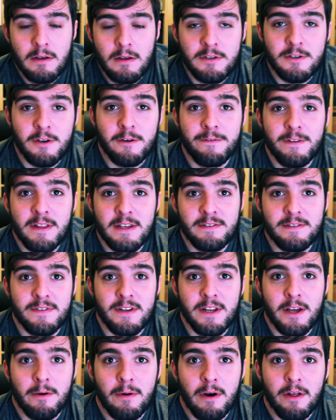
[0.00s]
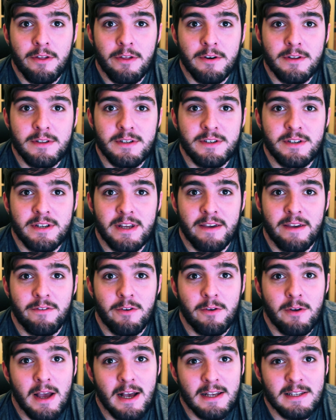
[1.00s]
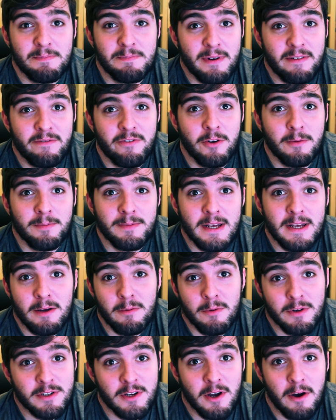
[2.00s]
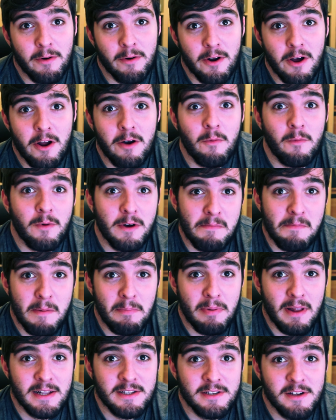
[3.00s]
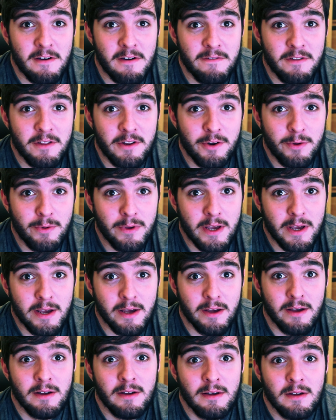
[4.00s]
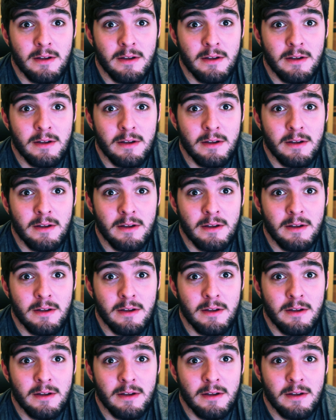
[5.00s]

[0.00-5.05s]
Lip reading: So for this video, I thought to just give you guys a bit of an update, what's going on, what my plans are for the new year.